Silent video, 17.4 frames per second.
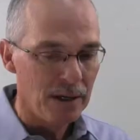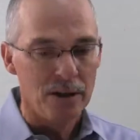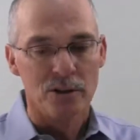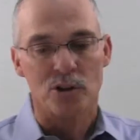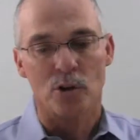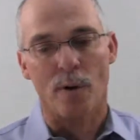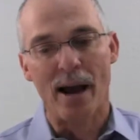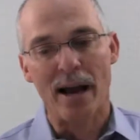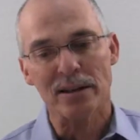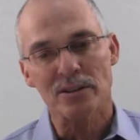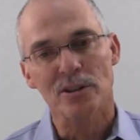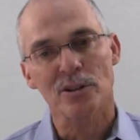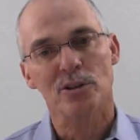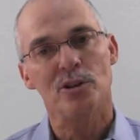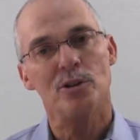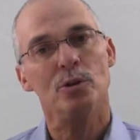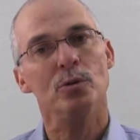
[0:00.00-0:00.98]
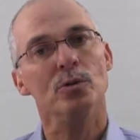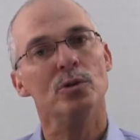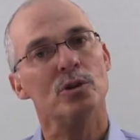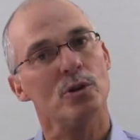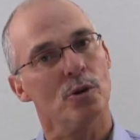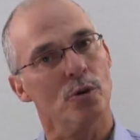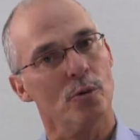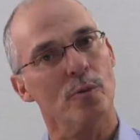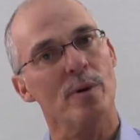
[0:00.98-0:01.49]
So as the students
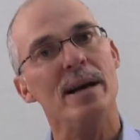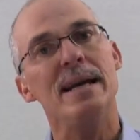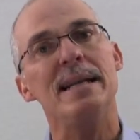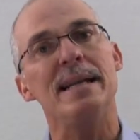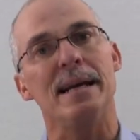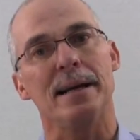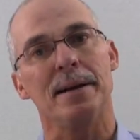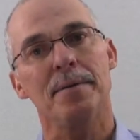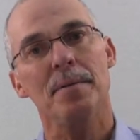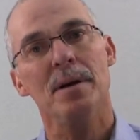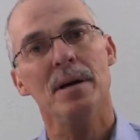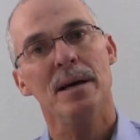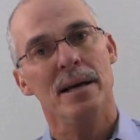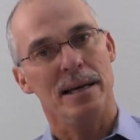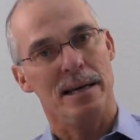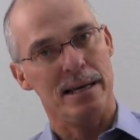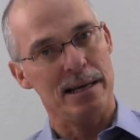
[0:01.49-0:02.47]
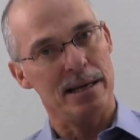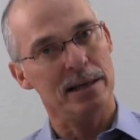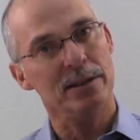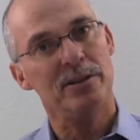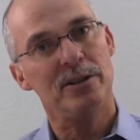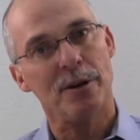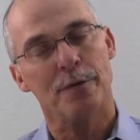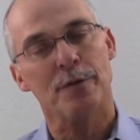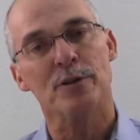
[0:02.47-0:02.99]
are reading
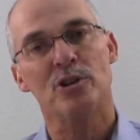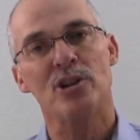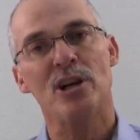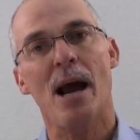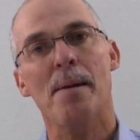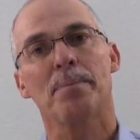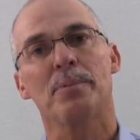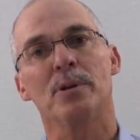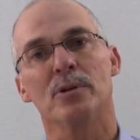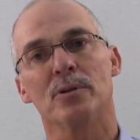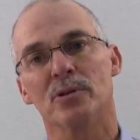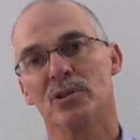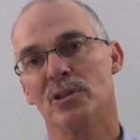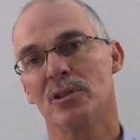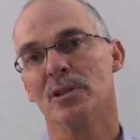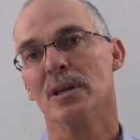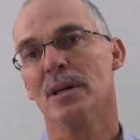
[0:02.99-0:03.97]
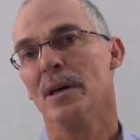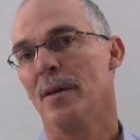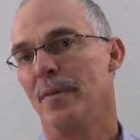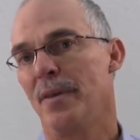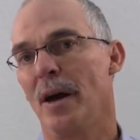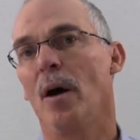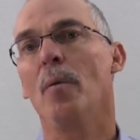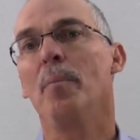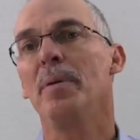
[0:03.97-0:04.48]
in different chapters,
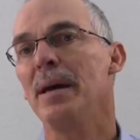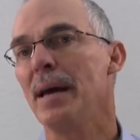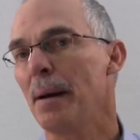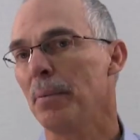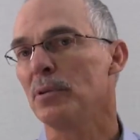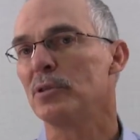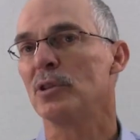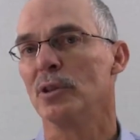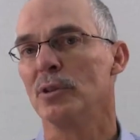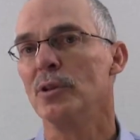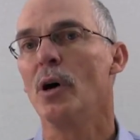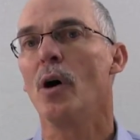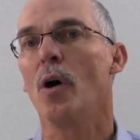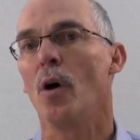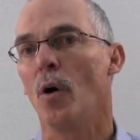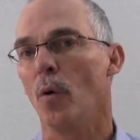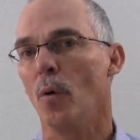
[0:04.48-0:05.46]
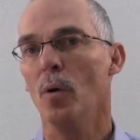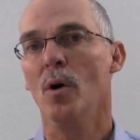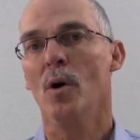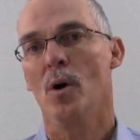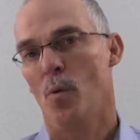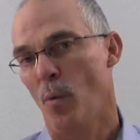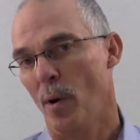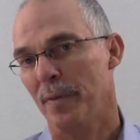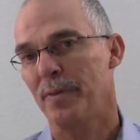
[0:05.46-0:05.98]
they'll be able to know
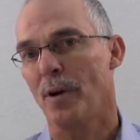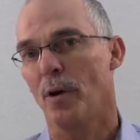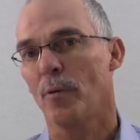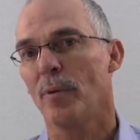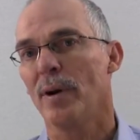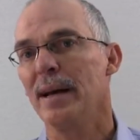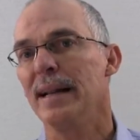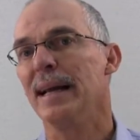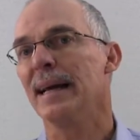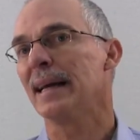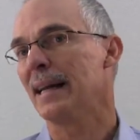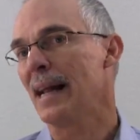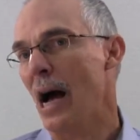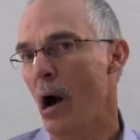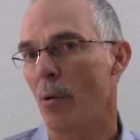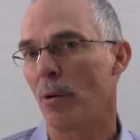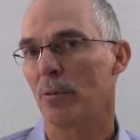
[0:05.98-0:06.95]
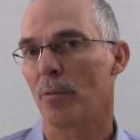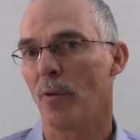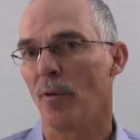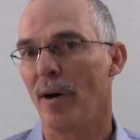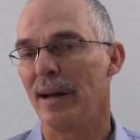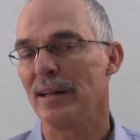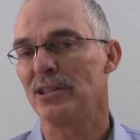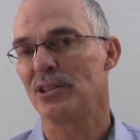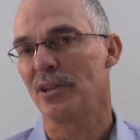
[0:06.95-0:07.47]
what they're reading and how it
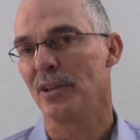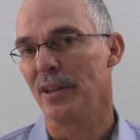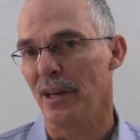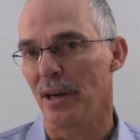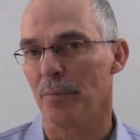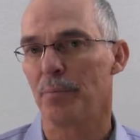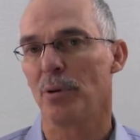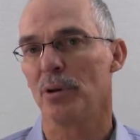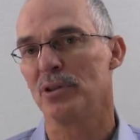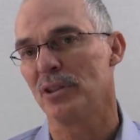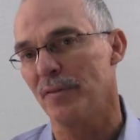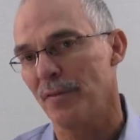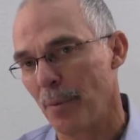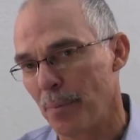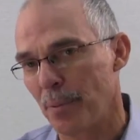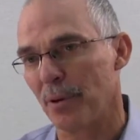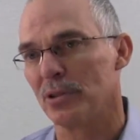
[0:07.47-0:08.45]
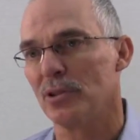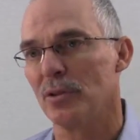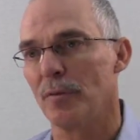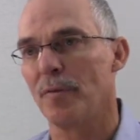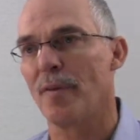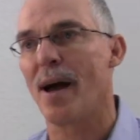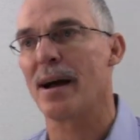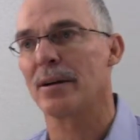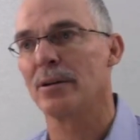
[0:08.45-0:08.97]
relates to the inputs of the person
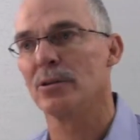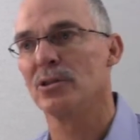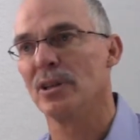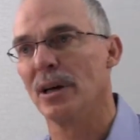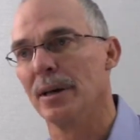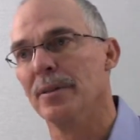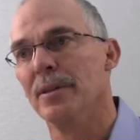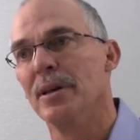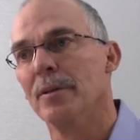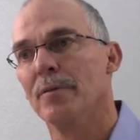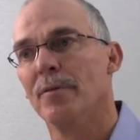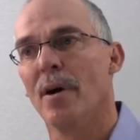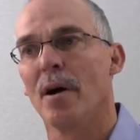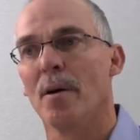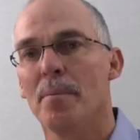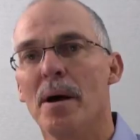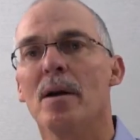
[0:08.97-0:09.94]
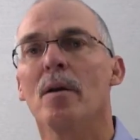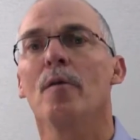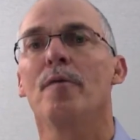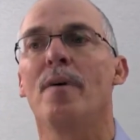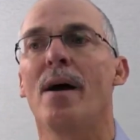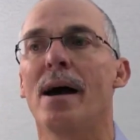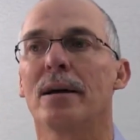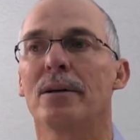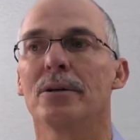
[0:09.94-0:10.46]
factors and the environmental
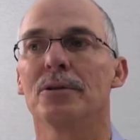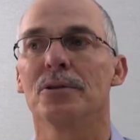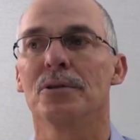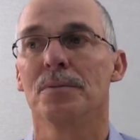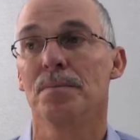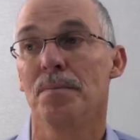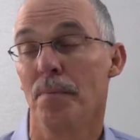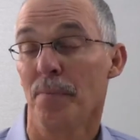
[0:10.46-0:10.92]
factors.